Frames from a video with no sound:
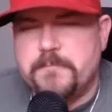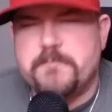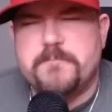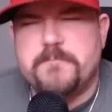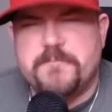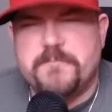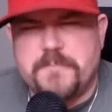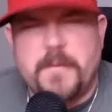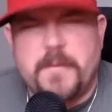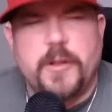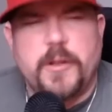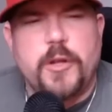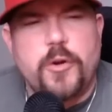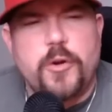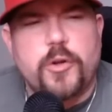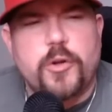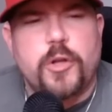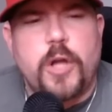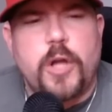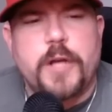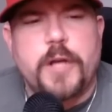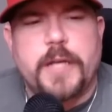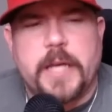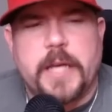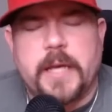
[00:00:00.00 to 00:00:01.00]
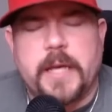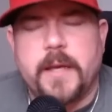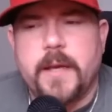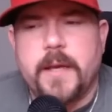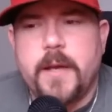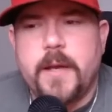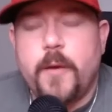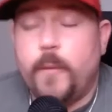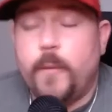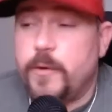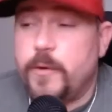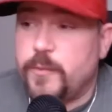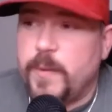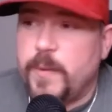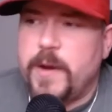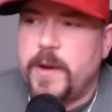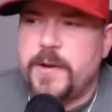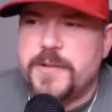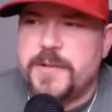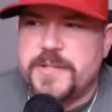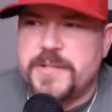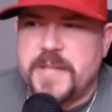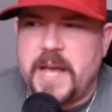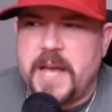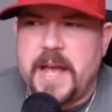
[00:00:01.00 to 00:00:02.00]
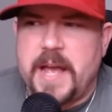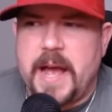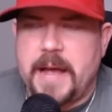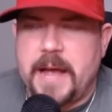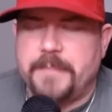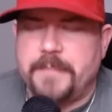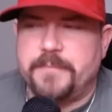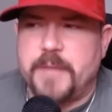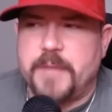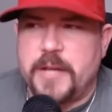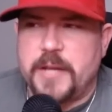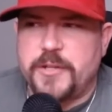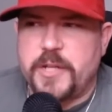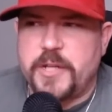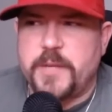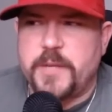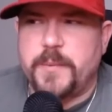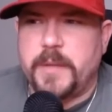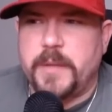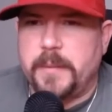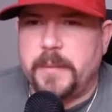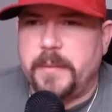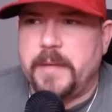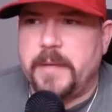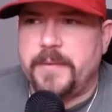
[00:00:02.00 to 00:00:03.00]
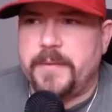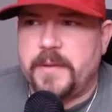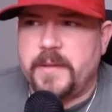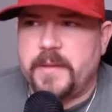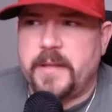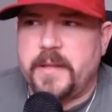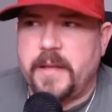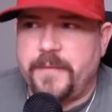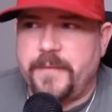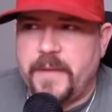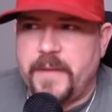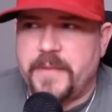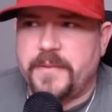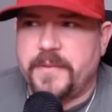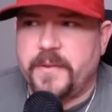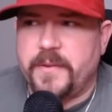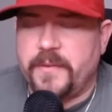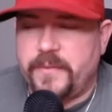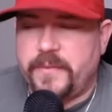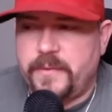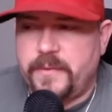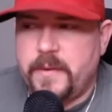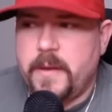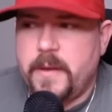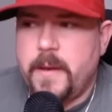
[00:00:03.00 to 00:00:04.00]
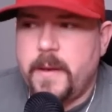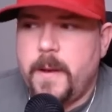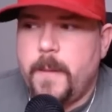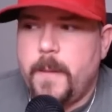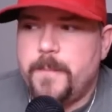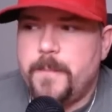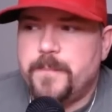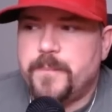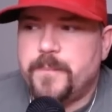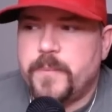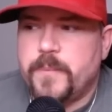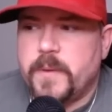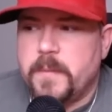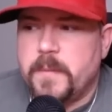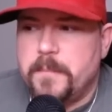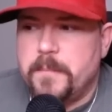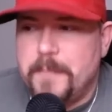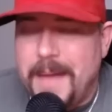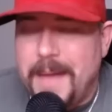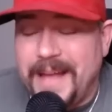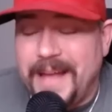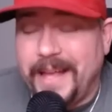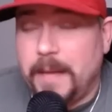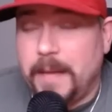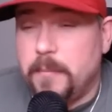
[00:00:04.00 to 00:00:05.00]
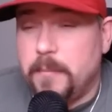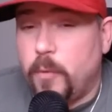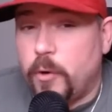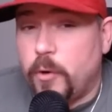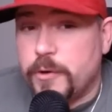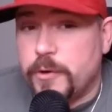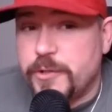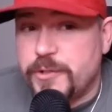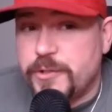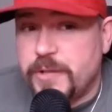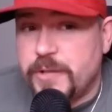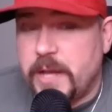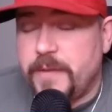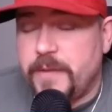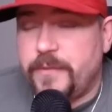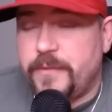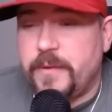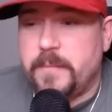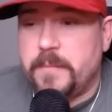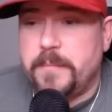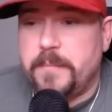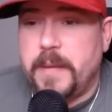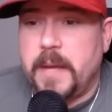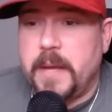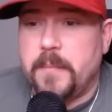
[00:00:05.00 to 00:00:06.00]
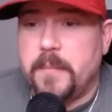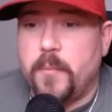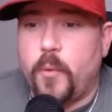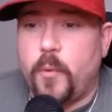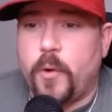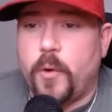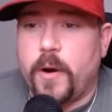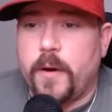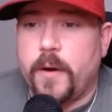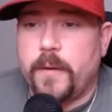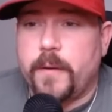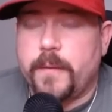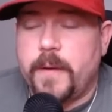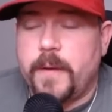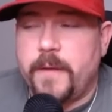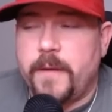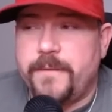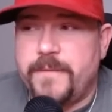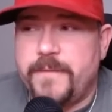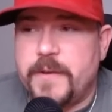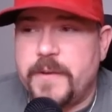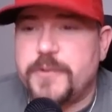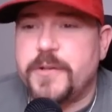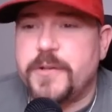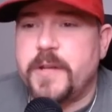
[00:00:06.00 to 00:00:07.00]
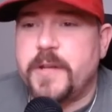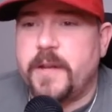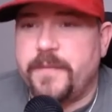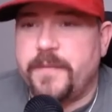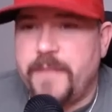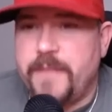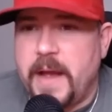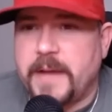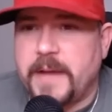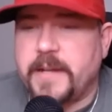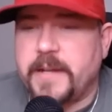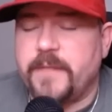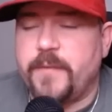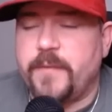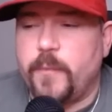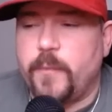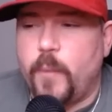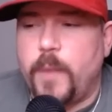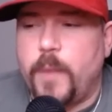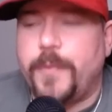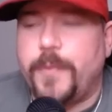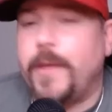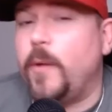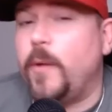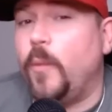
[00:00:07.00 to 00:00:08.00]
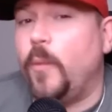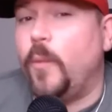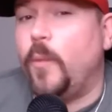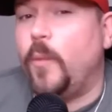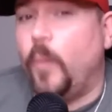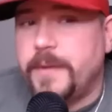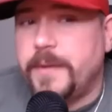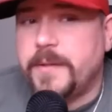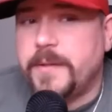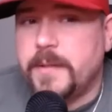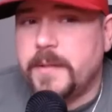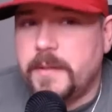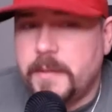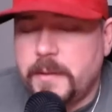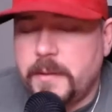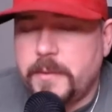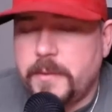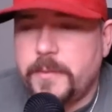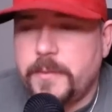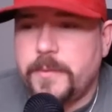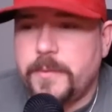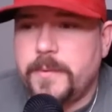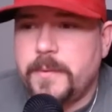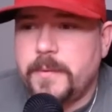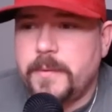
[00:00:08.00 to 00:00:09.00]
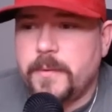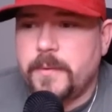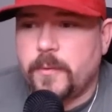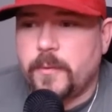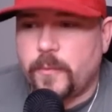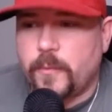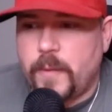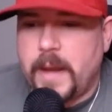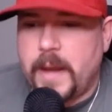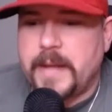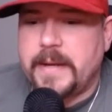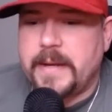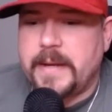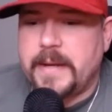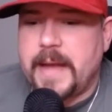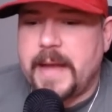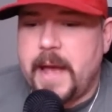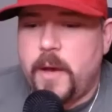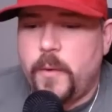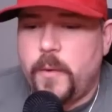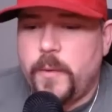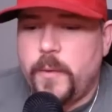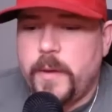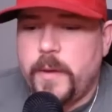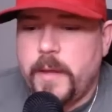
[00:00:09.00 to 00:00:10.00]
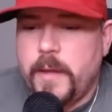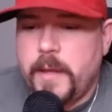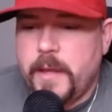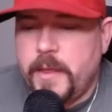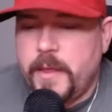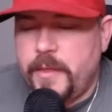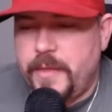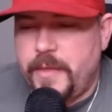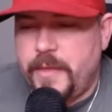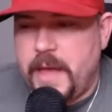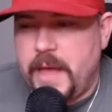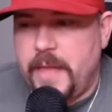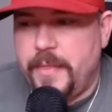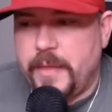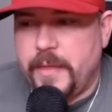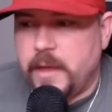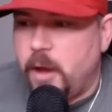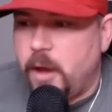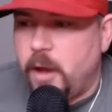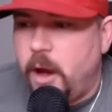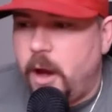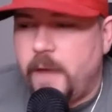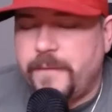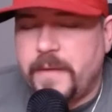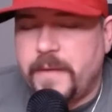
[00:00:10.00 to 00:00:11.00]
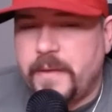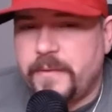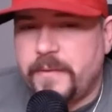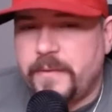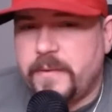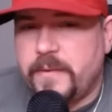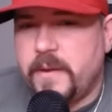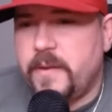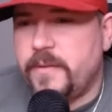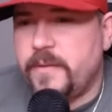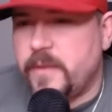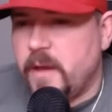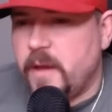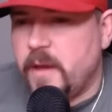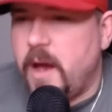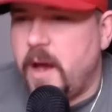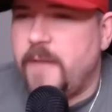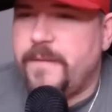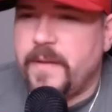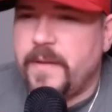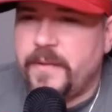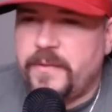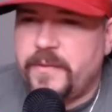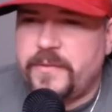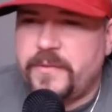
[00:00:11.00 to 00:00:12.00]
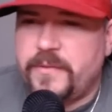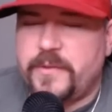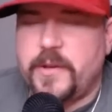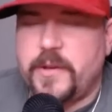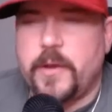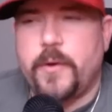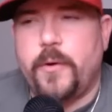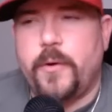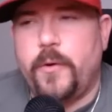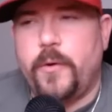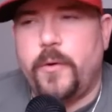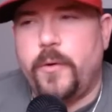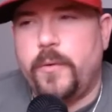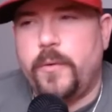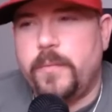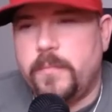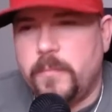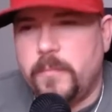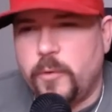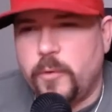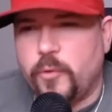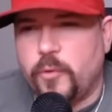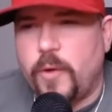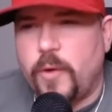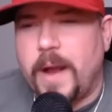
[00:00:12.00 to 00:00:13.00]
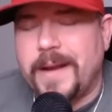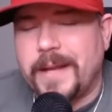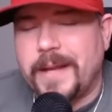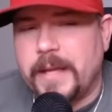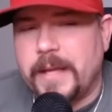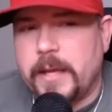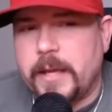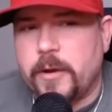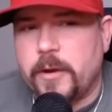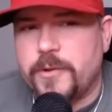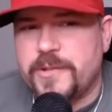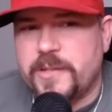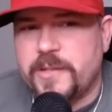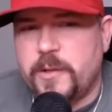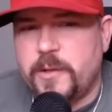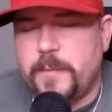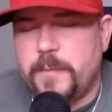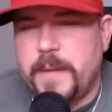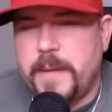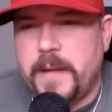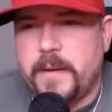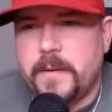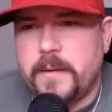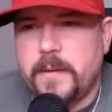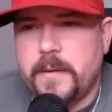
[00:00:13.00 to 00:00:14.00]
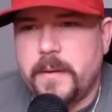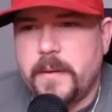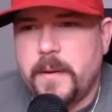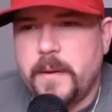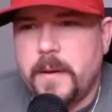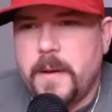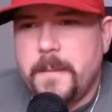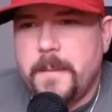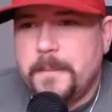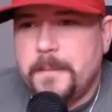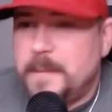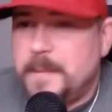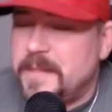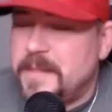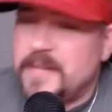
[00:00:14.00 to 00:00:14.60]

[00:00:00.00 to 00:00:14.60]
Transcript: a little clunky. What's weird is that I genuinely believe that the defense is making more sense and being more efficient and effective in what they want to do right now than the offense is. The offense still grinding gears a little bit, but that's